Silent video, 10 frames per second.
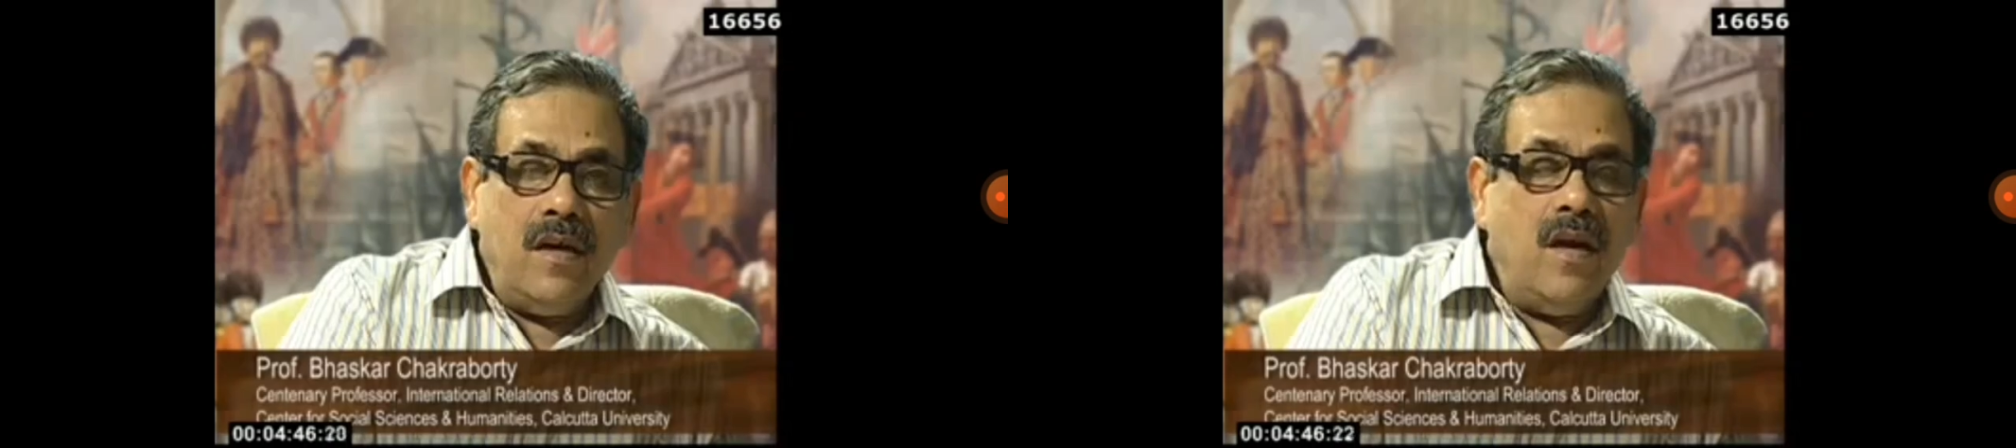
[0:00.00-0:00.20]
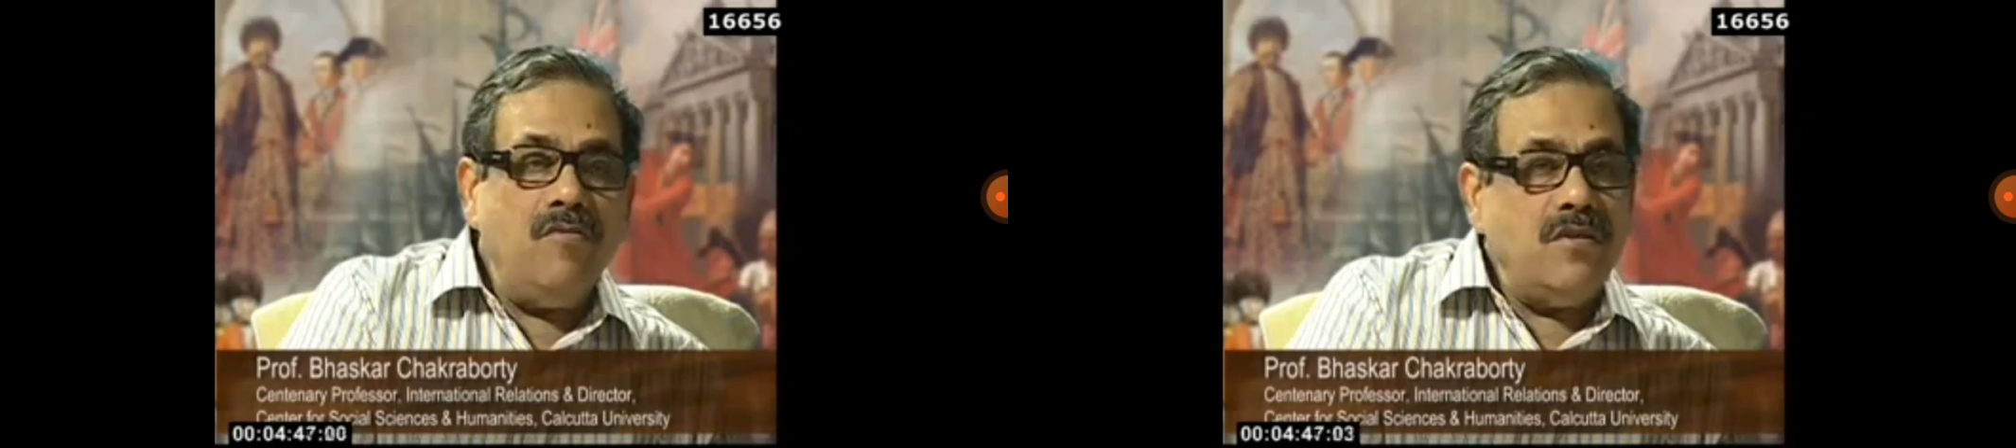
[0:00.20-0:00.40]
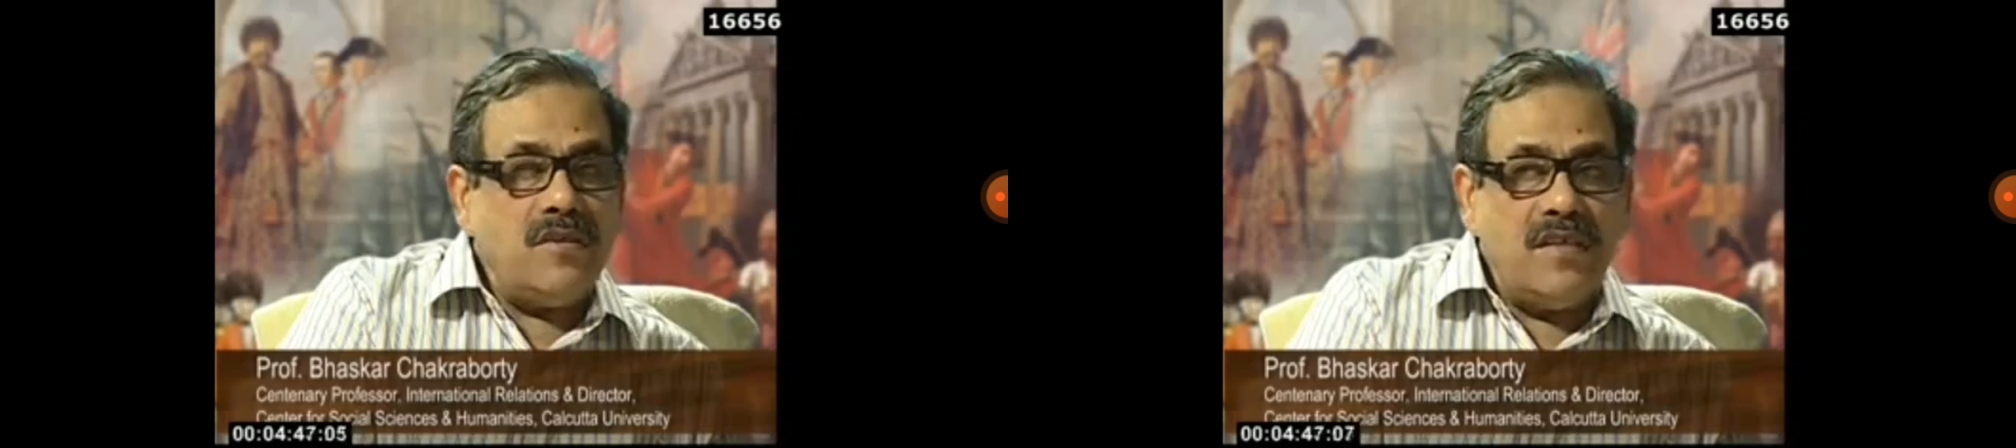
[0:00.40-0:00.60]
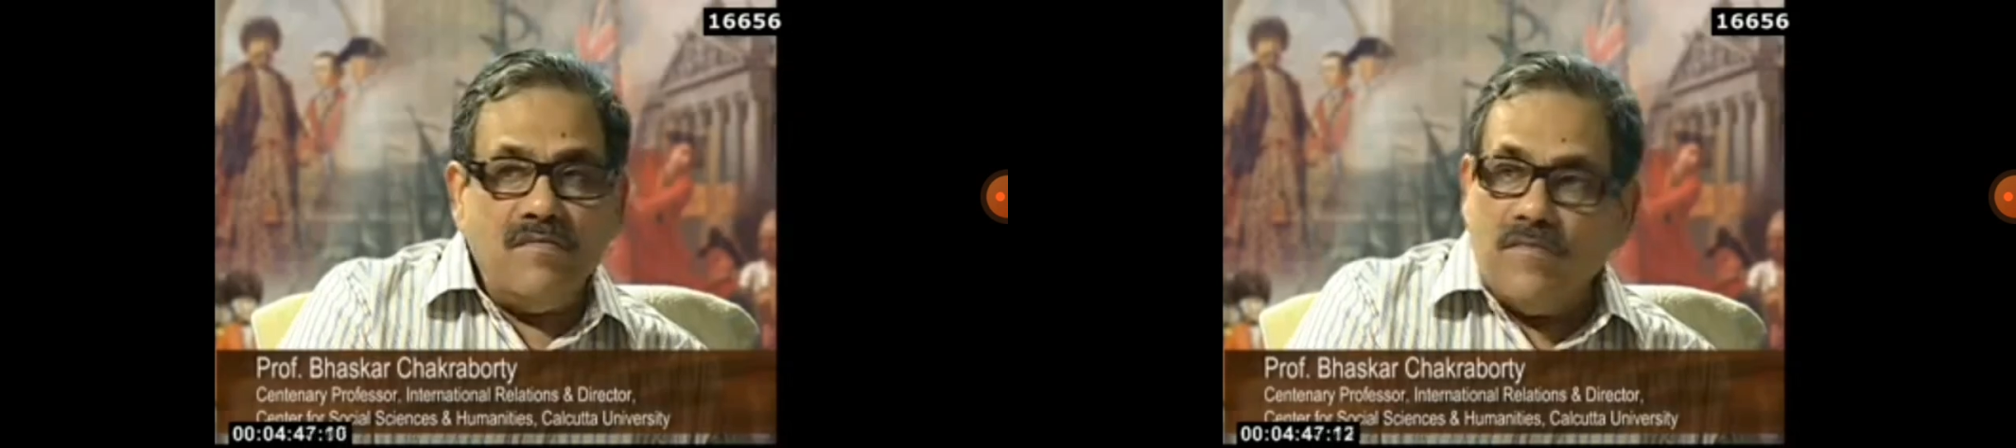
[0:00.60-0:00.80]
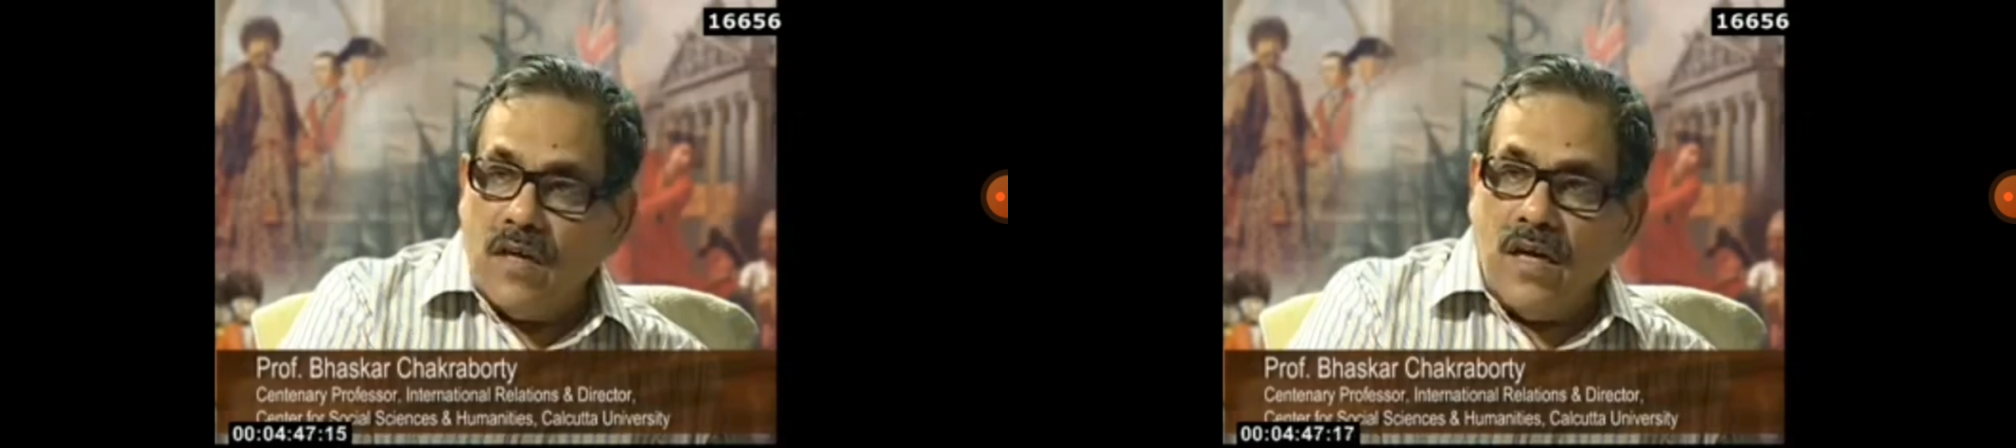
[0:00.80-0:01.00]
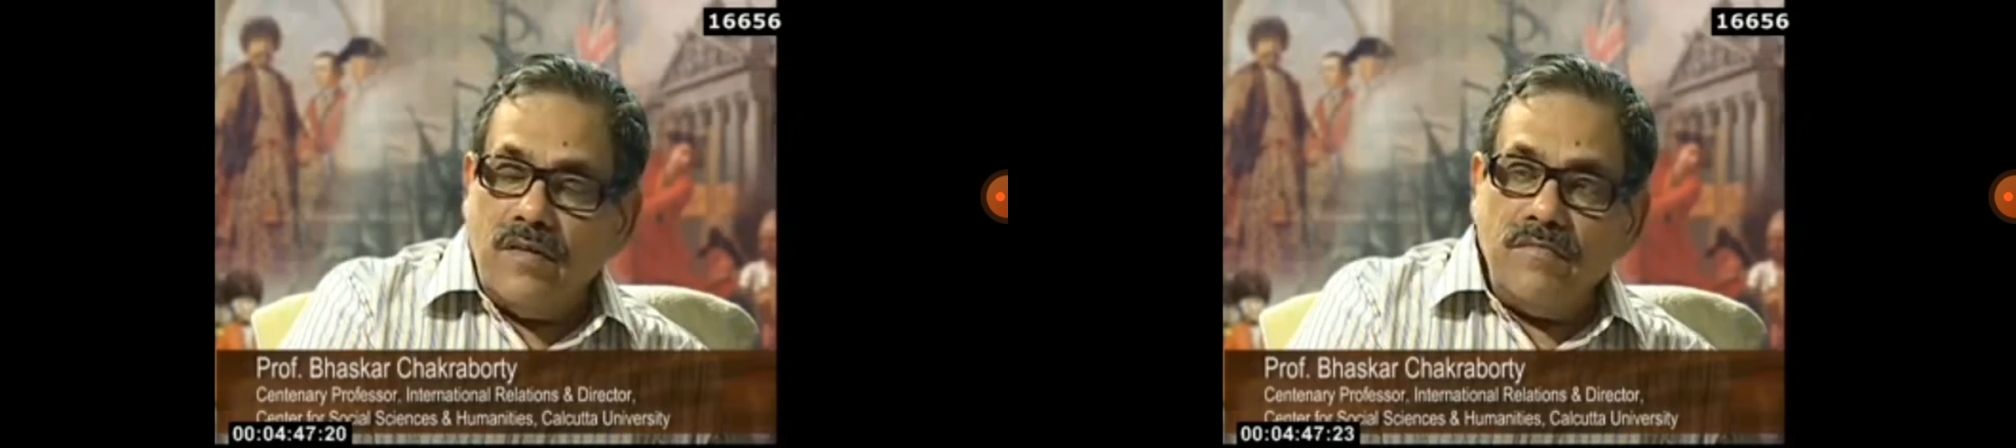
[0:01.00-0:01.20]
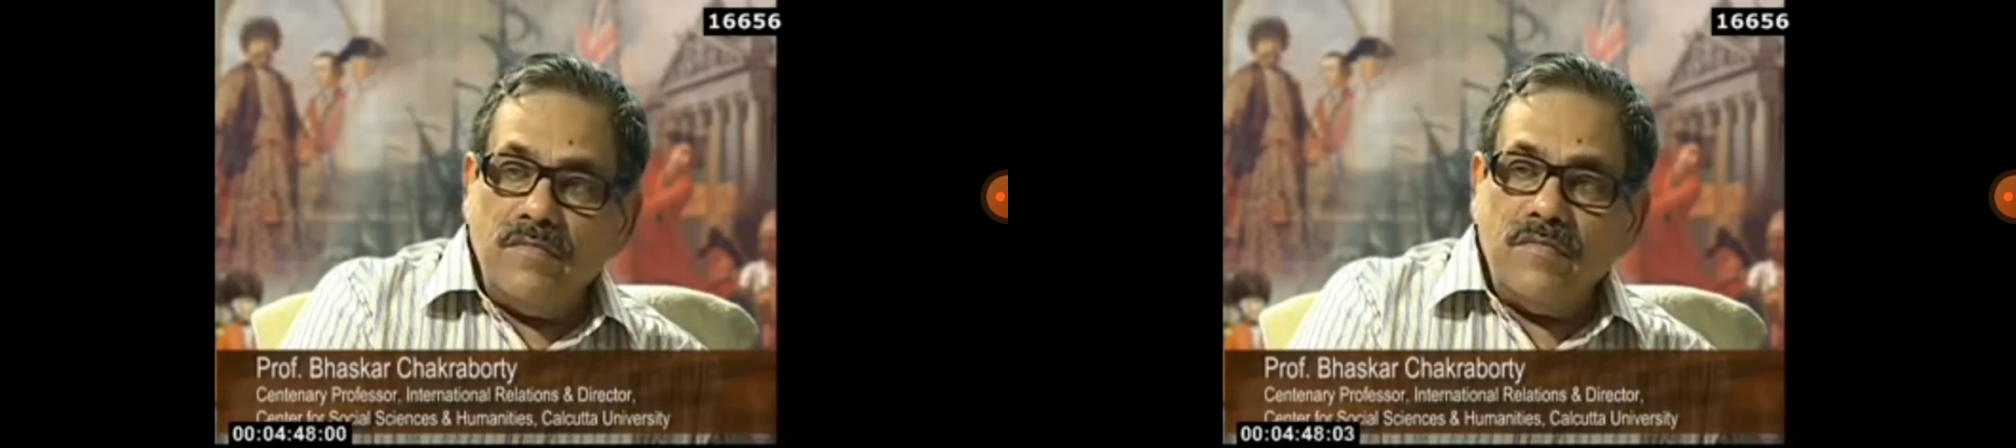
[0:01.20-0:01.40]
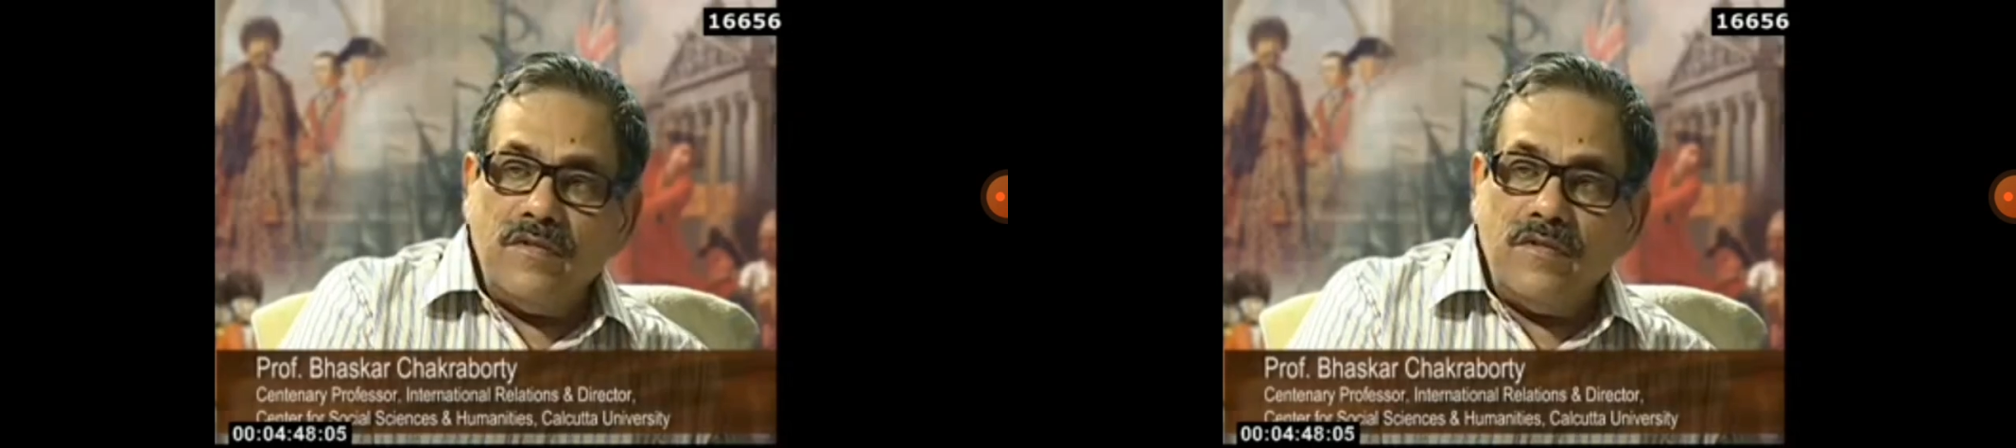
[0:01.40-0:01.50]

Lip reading: Around the same time,